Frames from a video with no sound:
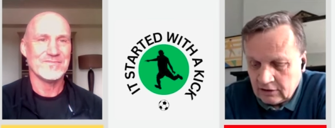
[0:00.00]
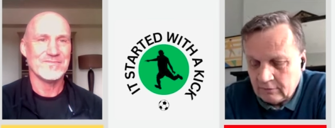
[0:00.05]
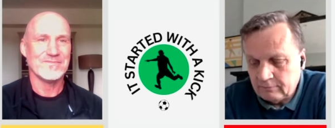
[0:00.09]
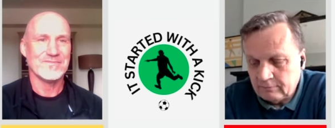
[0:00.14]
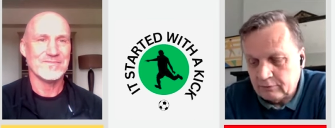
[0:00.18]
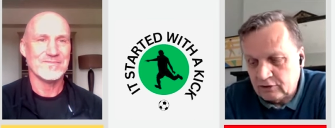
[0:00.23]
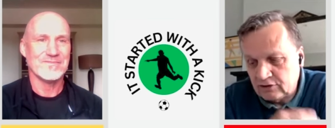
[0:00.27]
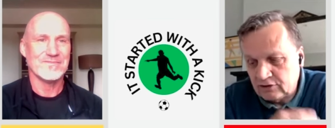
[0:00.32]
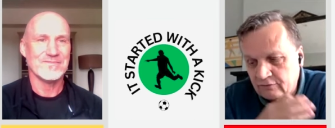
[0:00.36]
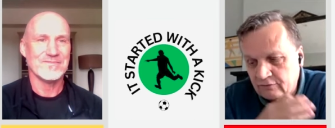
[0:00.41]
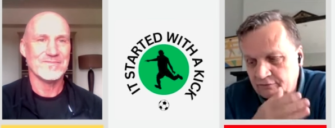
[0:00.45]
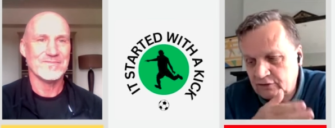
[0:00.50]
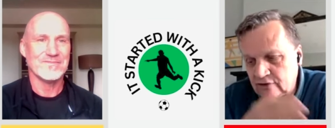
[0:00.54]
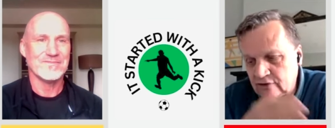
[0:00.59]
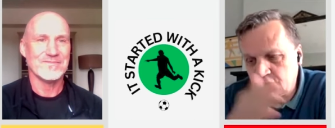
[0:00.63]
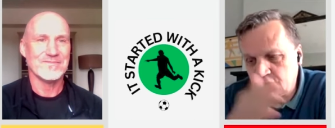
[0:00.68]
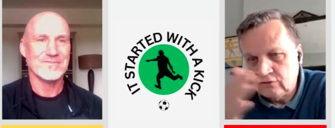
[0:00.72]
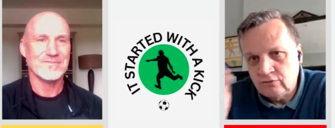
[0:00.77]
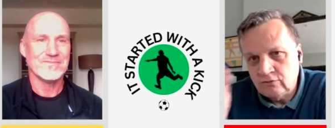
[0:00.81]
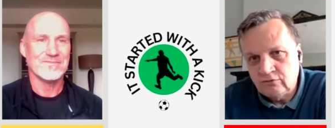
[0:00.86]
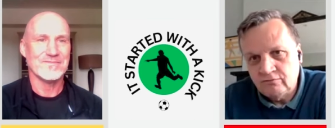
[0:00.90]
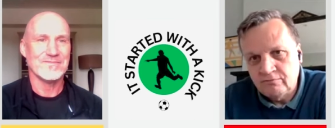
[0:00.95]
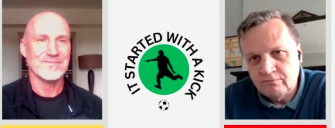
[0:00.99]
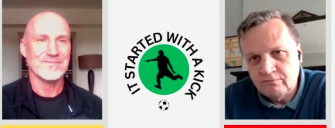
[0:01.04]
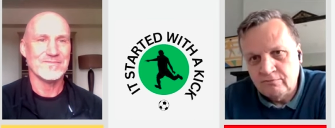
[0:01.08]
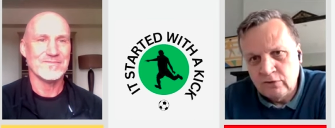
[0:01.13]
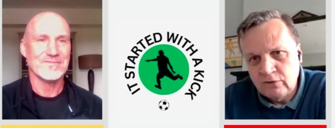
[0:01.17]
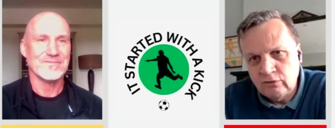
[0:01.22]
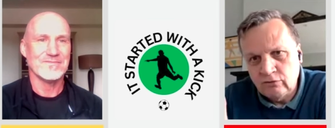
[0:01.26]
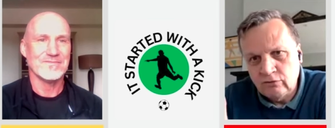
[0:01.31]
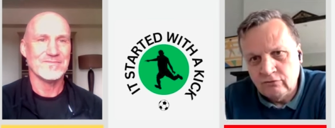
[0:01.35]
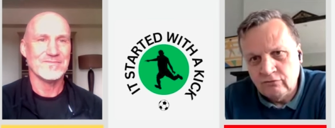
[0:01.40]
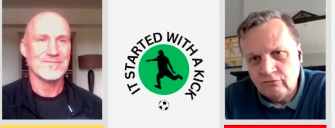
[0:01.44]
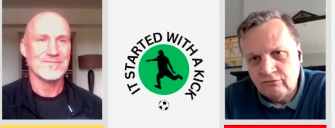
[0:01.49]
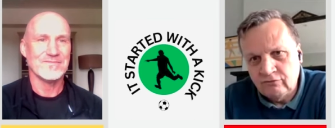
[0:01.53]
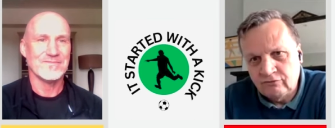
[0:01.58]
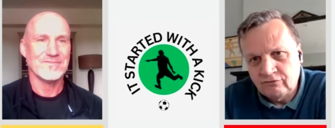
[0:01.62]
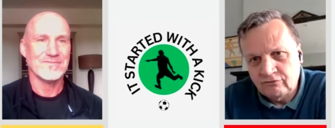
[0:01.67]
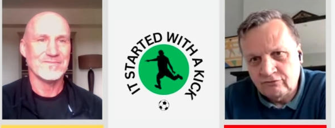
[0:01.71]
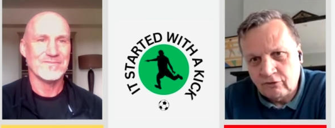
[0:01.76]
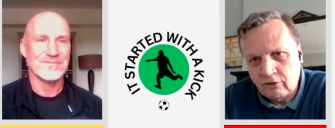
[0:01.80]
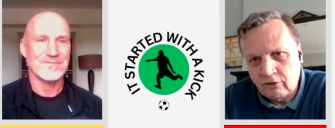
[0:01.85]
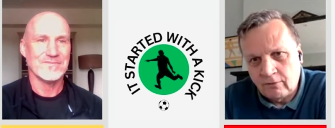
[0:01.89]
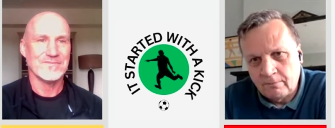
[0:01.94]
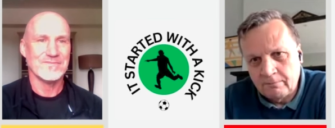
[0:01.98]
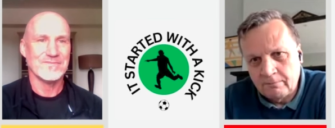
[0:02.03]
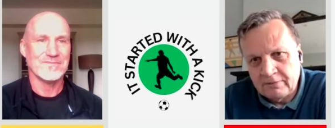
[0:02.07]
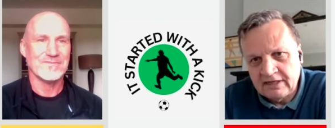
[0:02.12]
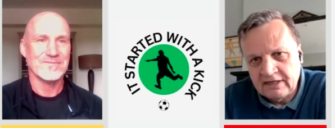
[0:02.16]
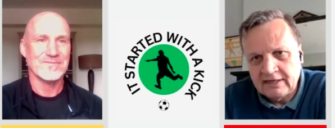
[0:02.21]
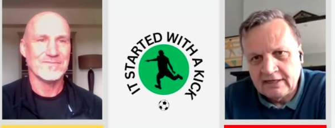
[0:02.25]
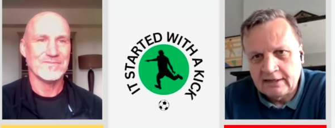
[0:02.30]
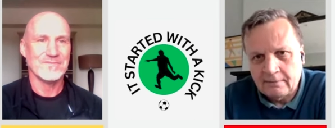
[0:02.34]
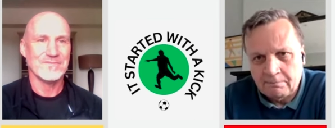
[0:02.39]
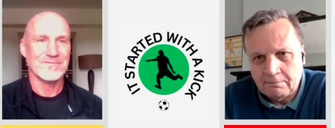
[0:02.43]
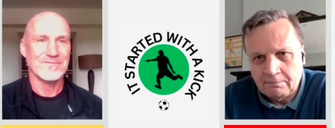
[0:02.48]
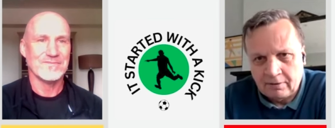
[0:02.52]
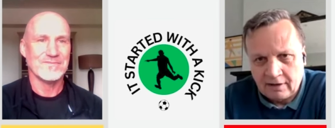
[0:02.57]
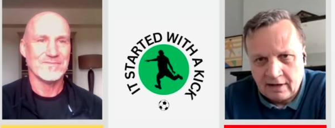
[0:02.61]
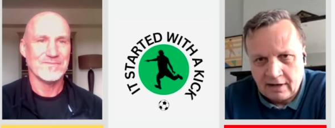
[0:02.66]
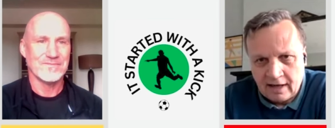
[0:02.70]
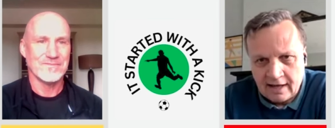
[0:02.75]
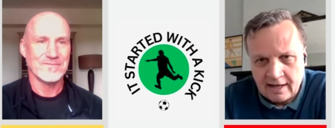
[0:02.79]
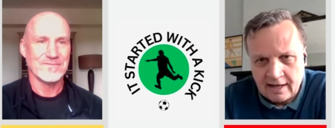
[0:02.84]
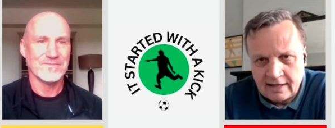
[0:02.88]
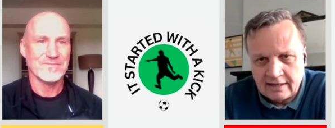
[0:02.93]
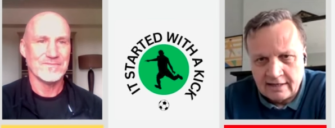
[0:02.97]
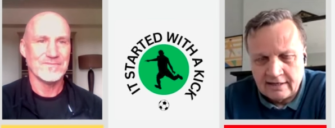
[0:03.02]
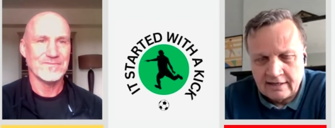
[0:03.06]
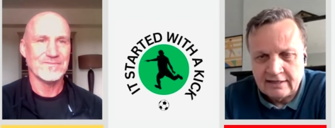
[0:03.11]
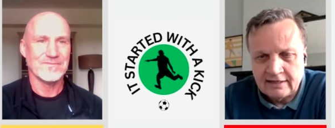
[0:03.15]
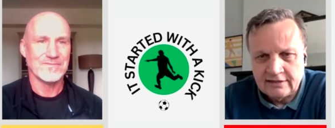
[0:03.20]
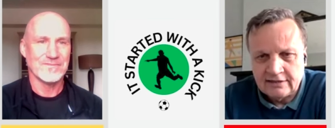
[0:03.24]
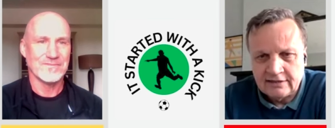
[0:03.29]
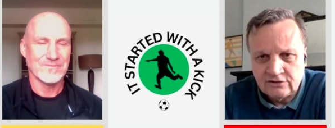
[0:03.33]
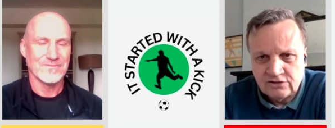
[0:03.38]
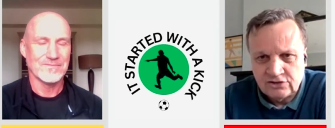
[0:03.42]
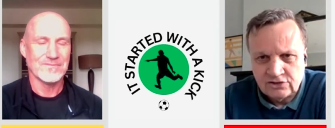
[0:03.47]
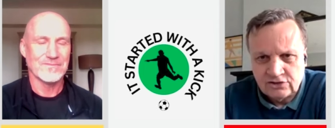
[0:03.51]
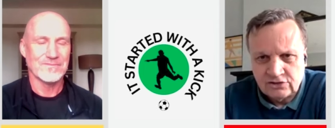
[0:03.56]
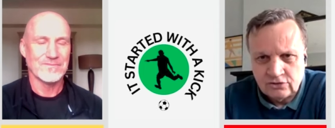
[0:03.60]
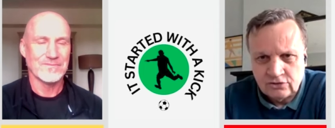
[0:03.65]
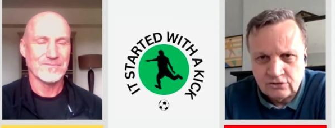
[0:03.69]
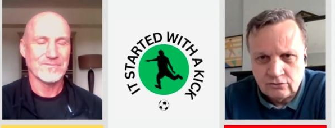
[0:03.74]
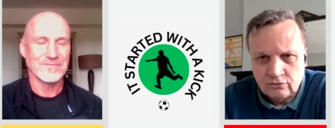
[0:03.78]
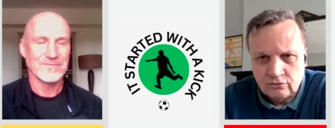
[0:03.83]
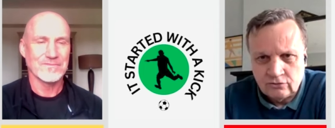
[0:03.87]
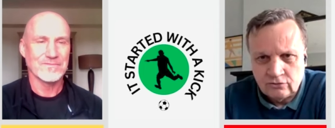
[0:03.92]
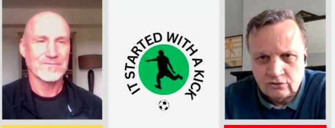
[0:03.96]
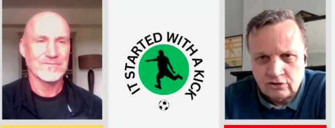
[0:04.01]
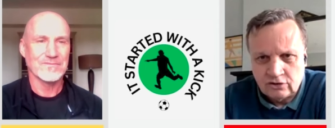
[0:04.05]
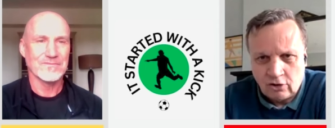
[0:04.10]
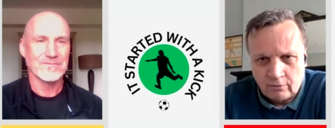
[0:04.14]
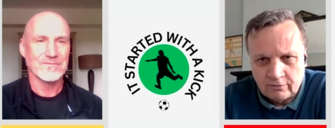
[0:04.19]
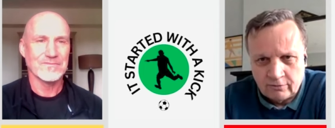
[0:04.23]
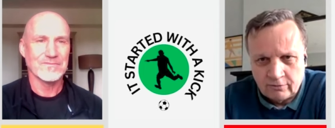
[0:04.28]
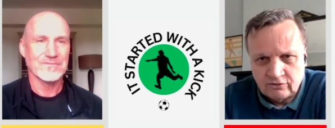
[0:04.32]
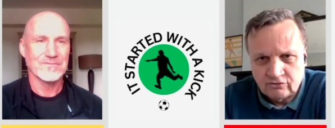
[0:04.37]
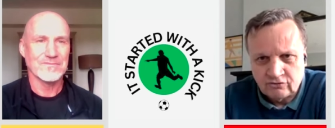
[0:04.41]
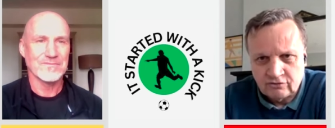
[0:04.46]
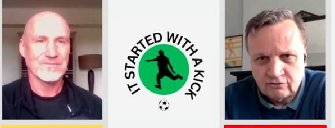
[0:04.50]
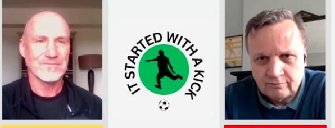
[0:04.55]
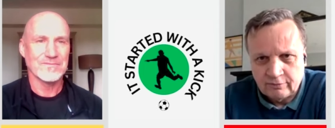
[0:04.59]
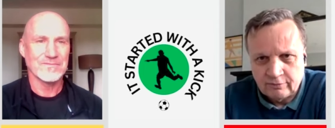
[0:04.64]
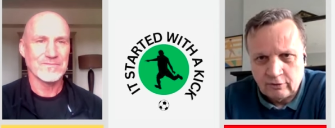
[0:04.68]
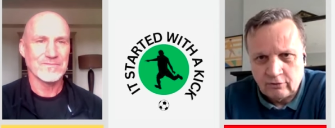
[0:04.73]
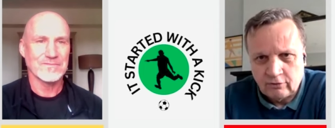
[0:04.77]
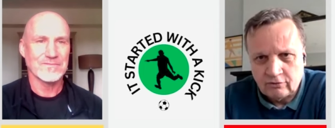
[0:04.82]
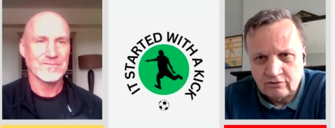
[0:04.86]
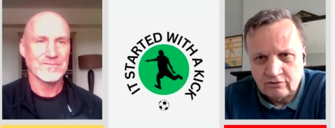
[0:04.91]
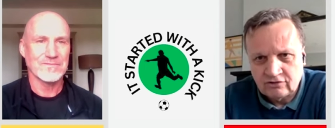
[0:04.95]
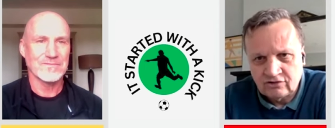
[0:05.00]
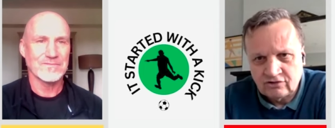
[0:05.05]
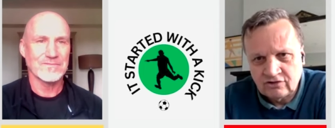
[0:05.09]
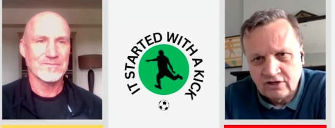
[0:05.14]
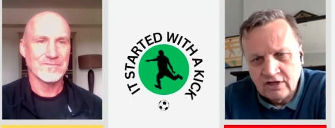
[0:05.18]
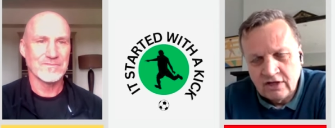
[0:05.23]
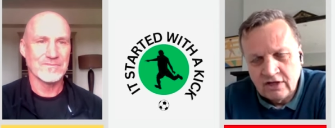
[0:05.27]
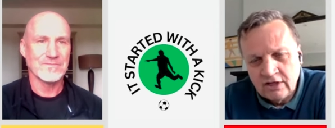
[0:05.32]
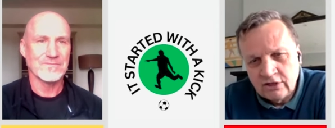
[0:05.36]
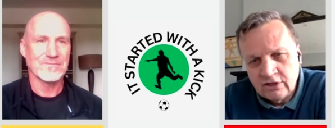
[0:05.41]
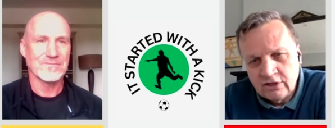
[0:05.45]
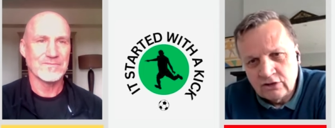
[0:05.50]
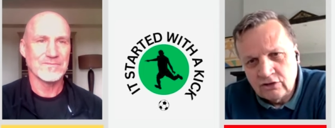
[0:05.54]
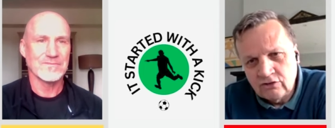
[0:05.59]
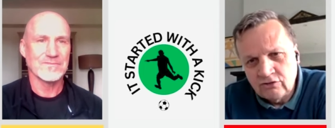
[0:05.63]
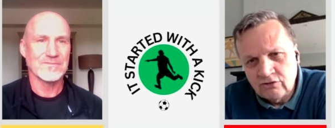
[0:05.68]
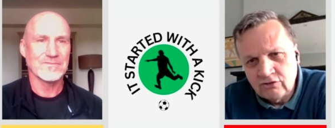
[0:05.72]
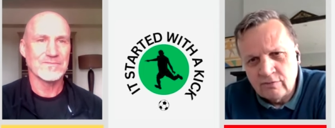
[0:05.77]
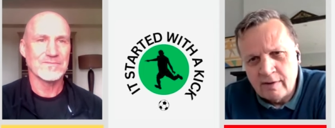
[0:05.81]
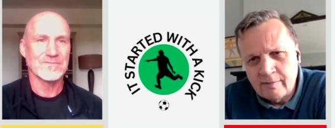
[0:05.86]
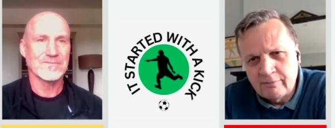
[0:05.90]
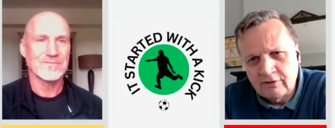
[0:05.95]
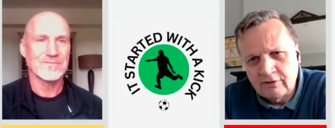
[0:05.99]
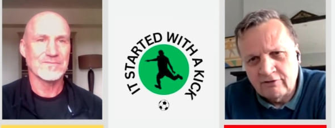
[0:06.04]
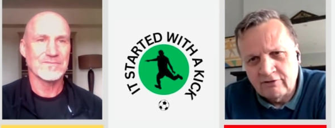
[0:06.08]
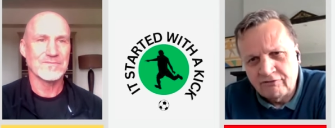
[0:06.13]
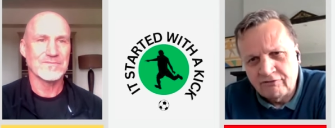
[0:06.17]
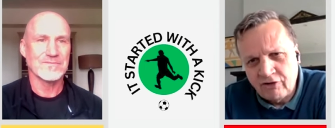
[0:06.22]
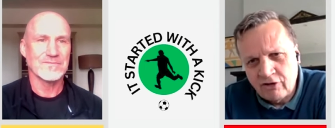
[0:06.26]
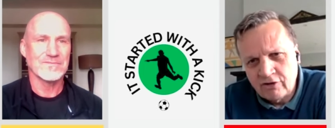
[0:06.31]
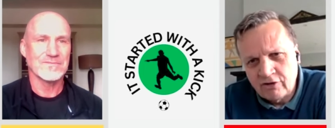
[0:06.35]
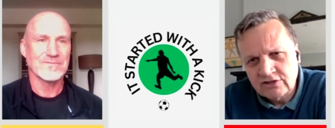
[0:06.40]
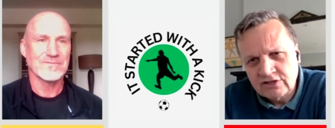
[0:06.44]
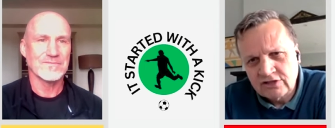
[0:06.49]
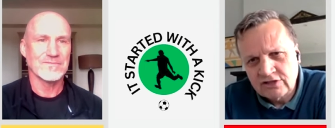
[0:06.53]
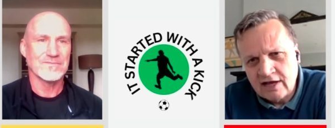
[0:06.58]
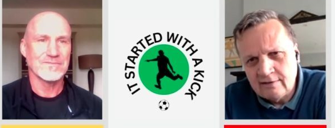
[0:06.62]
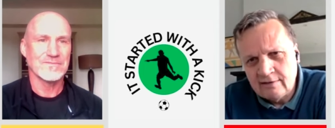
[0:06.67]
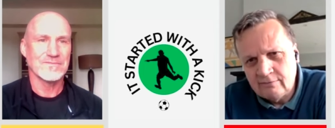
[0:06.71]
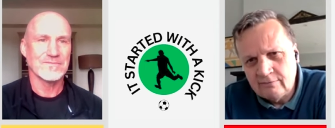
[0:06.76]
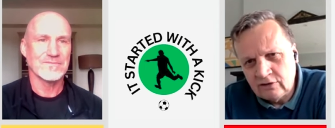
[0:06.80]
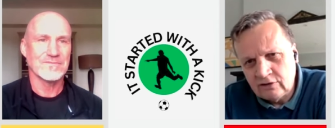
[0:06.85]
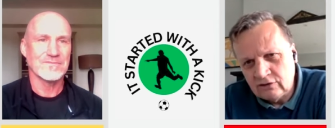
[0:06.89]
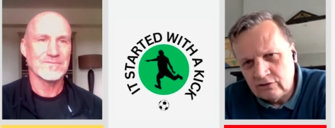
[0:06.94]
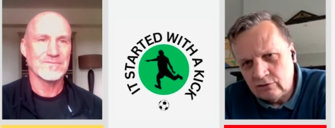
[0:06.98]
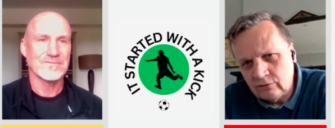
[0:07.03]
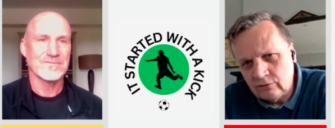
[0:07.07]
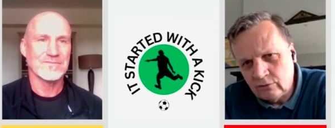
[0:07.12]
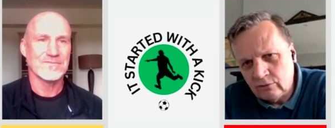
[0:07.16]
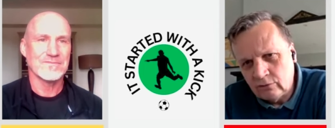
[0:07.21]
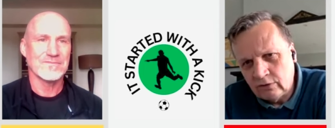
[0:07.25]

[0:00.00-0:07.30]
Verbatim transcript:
Speaker 1: because obviously you've moved from being a player into the commentary box. Hmm. Can you remember the first game that you